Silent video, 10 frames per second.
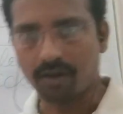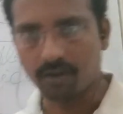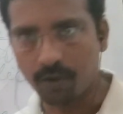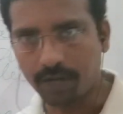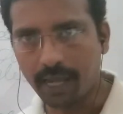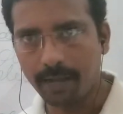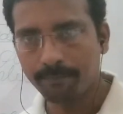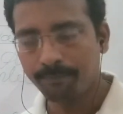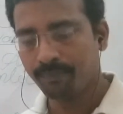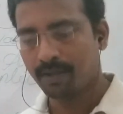Okay.
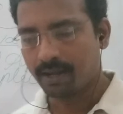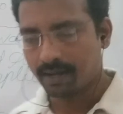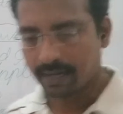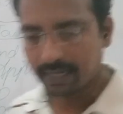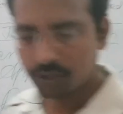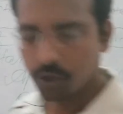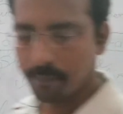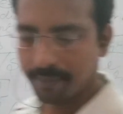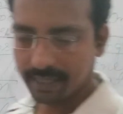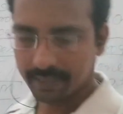Next
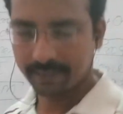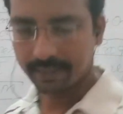topic is